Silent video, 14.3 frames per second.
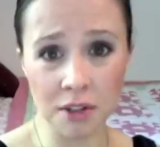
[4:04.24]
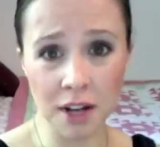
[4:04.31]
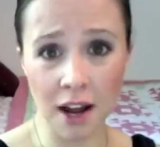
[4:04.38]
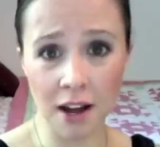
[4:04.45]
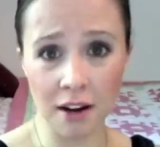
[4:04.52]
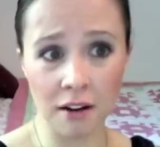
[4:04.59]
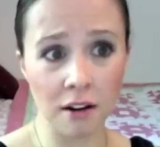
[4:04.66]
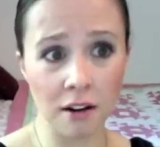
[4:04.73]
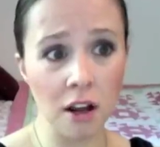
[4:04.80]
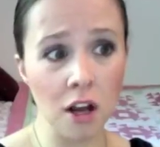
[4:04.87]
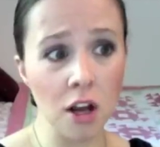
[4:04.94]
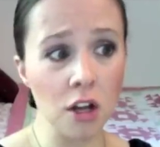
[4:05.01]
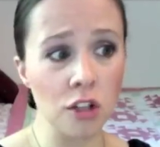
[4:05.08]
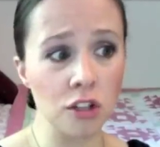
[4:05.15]
tired.
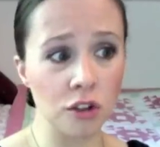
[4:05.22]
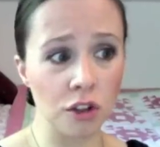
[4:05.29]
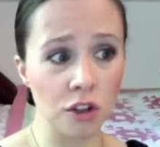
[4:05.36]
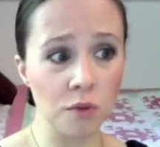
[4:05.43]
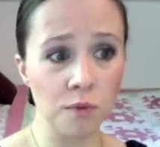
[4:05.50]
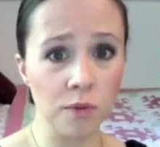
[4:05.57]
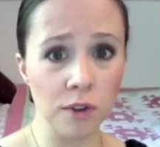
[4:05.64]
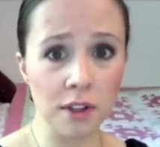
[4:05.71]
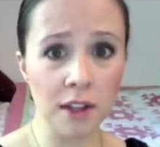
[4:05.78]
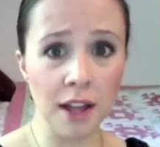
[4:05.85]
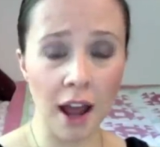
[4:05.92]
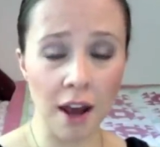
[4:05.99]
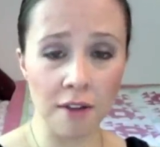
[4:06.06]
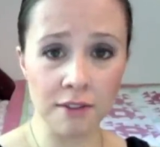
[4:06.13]
So you really
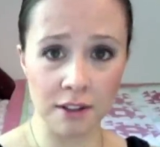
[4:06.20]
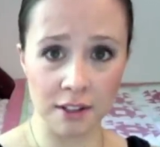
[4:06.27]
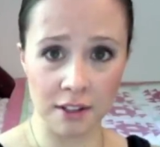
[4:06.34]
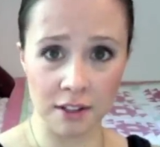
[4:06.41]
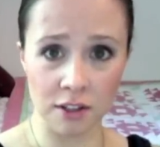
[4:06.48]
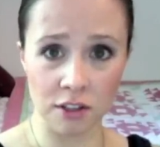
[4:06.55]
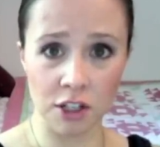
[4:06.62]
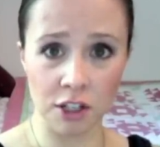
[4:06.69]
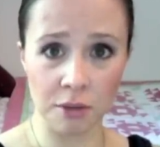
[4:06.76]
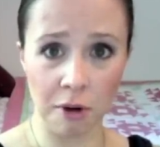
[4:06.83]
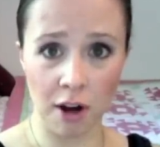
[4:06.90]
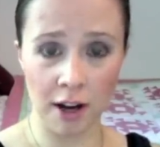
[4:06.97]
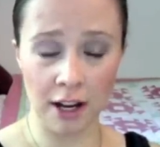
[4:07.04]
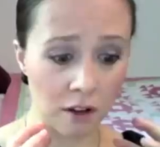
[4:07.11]
have to listen to your
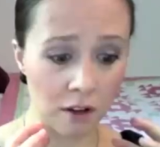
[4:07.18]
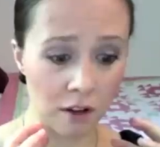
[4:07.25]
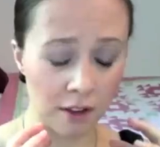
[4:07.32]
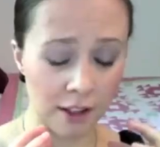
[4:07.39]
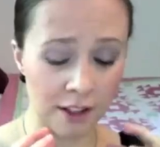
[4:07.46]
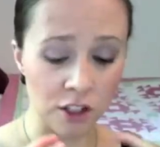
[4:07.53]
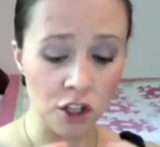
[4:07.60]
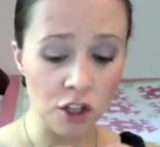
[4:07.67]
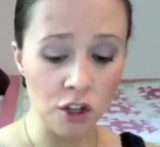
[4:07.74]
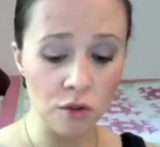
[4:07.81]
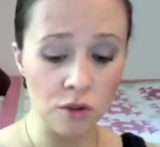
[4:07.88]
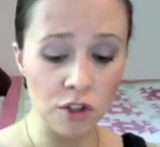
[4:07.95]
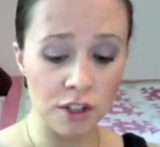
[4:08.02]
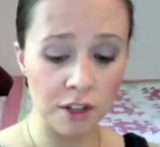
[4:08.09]
body. That's a
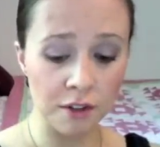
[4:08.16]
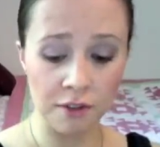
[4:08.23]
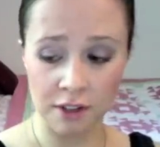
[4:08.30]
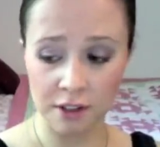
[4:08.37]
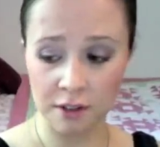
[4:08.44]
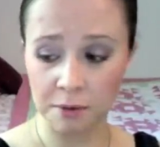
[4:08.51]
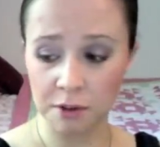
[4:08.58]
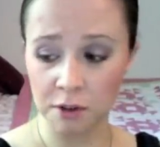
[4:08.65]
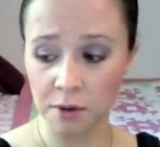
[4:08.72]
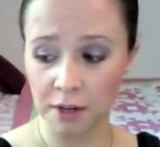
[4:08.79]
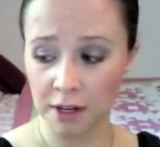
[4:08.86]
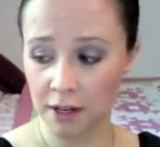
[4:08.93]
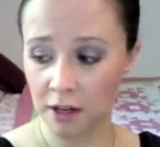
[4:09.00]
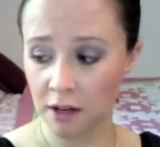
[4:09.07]
huge difference
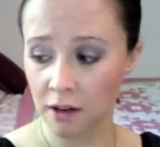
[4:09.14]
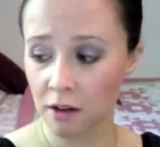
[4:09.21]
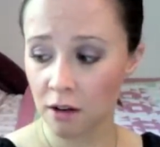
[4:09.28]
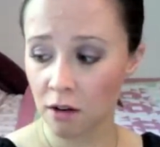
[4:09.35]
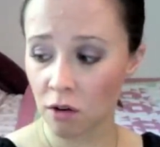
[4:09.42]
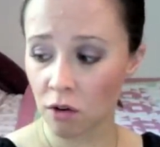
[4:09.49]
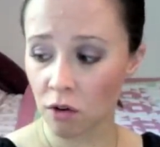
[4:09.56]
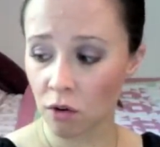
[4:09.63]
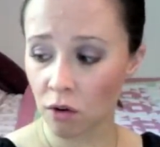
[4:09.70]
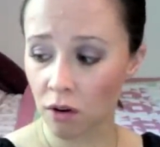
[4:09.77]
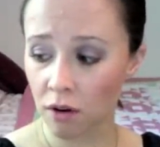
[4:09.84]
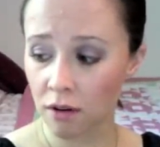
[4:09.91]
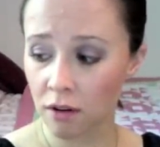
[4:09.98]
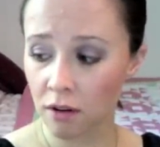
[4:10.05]
between
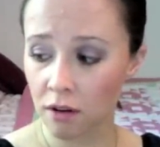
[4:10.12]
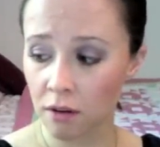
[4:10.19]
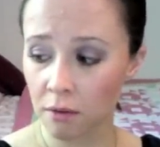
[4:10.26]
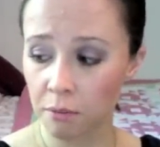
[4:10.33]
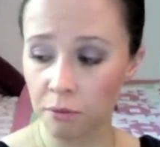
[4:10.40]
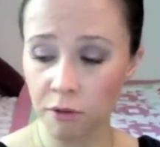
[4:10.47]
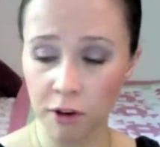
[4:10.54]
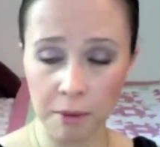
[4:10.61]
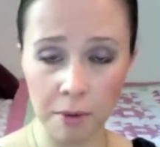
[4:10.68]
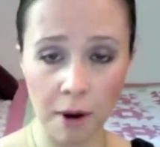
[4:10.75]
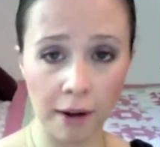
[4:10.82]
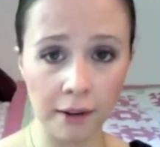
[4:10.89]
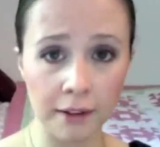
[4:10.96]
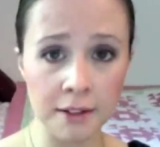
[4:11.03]

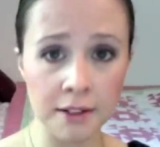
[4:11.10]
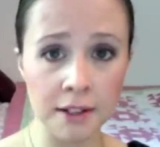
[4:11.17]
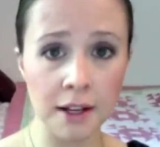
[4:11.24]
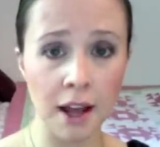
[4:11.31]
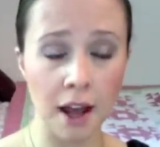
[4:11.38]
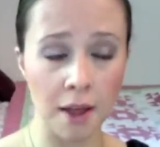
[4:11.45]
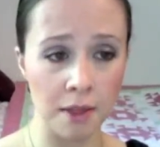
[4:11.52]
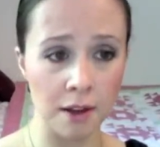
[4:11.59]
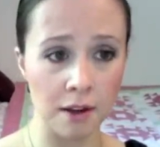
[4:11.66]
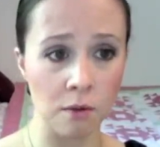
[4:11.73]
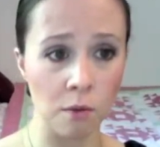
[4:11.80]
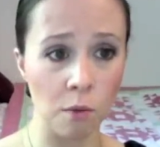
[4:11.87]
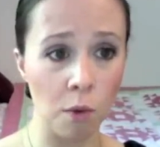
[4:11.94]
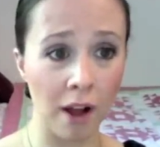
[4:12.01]
pre-pregnancy and
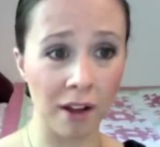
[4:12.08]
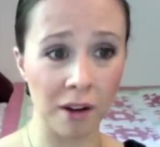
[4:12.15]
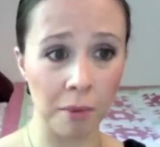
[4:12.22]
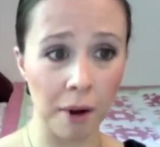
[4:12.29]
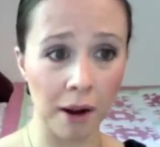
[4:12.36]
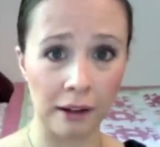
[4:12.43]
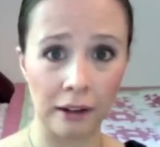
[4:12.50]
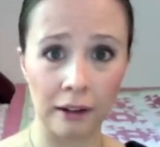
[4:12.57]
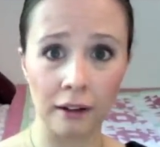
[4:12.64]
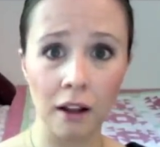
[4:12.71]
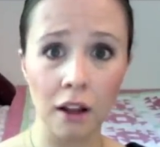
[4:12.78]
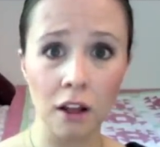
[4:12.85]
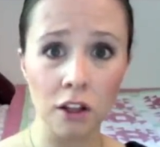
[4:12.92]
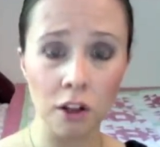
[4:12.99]
then while you're pregnant.
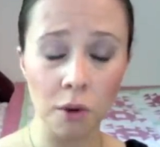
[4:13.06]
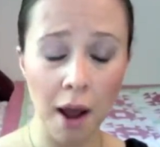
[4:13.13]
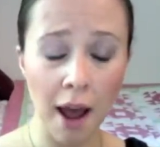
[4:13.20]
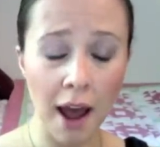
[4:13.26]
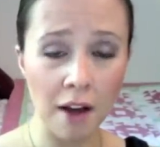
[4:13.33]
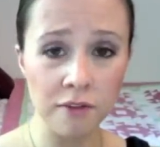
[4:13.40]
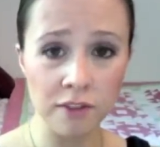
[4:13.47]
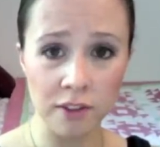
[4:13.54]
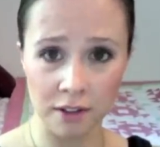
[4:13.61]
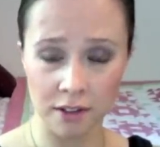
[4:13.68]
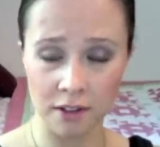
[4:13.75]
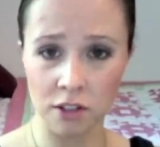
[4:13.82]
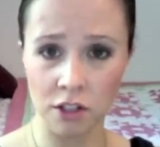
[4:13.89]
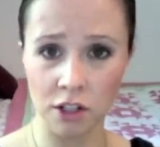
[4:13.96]
You have to
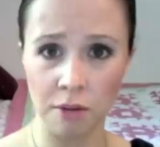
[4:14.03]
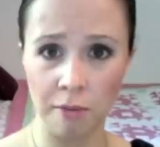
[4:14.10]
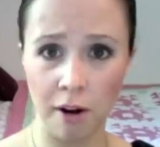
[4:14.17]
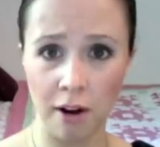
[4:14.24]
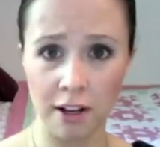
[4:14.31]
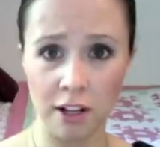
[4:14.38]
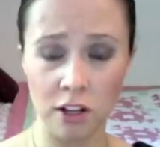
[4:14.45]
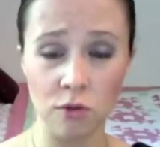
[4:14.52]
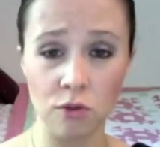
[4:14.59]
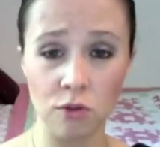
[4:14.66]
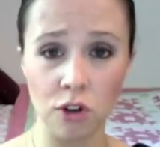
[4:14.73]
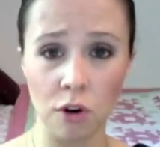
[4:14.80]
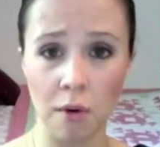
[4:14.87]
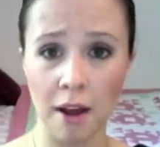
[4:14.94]
listen to your body. You
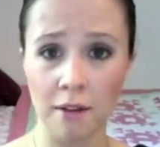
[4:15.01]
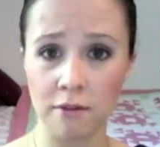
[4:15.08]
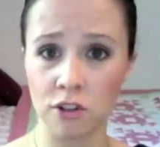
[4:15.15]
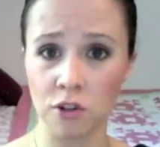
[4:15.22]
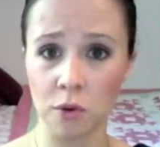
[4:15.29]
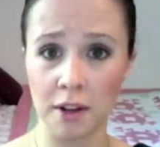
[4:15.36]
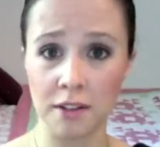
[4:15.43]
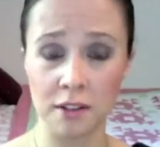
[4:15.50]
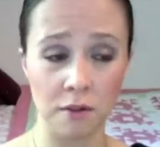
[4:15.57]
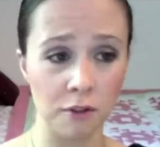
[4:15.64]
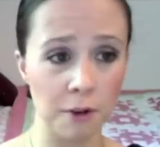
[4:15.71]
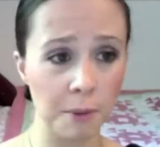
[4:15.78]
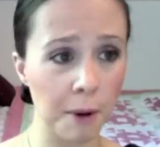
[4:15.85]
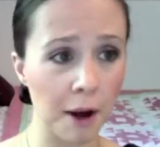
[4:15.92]
don't have a choice. If
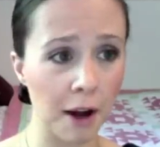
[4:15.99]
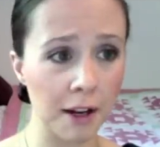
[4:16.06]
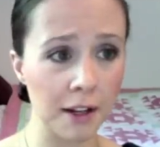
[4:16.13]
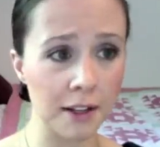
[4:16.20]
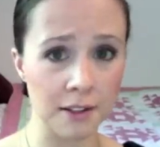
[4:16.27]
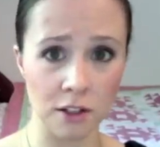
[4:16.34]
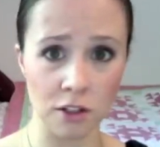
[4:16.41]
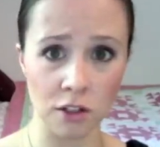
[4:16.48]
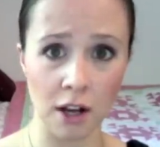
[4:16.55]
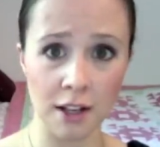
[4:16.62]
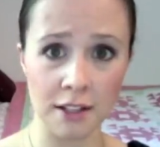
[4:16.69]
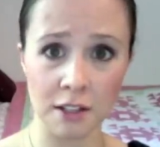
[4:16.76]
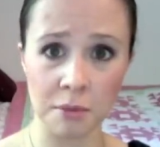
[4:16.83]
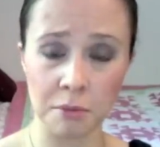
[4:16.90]
your body is
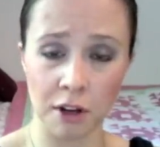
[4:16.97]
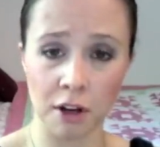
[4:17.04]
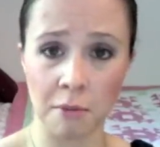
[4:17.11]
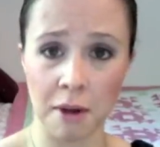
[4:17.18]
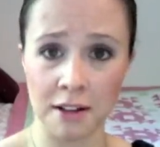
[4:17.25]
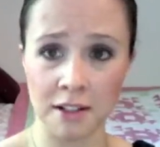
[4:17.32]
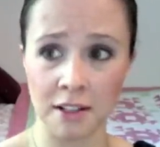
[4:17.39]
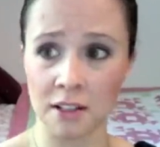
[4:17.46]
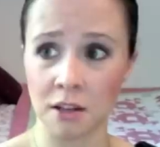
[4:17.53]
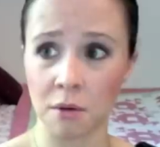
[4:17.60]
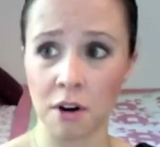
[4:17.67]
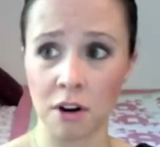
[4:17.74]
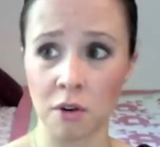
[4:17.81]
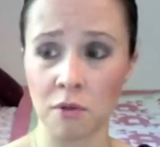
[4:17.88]
exhausted but your mind says I
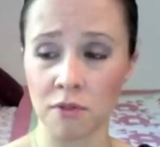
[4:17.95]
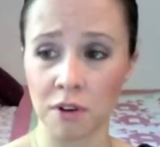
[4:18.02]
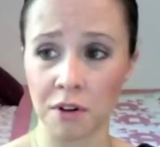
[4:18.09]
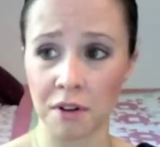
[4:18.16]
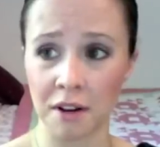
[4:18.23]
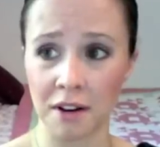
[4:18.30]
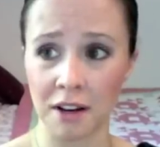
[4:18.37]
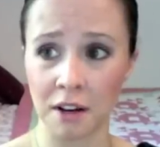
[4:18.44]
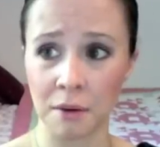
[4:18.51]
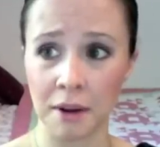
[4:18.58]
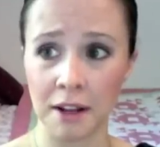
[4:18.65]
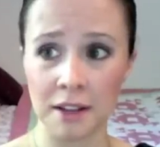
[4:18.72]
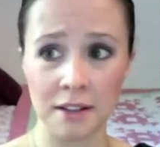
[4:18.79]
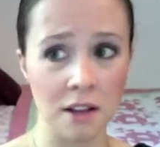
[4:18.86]
want to go for a run
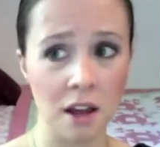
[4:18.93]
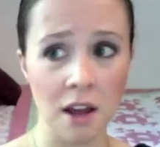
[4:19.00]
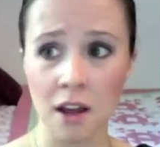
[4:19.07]
anyways,